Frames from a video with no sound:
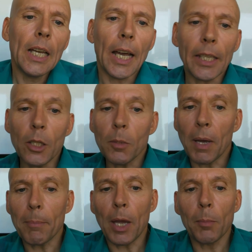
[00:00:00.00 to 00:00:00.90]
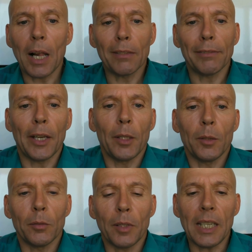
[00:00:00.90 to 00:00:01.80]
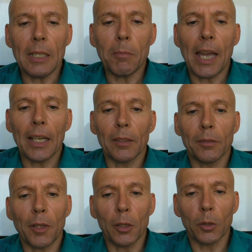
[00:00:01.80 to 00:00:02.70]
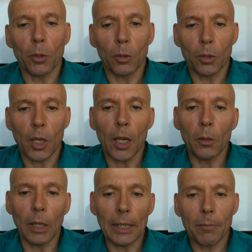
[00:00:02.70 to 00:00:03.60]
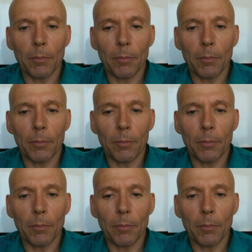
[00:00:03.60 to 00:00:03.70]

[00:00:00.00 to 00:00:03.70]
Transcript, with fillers: I use my mobile phone for email and phone calls only,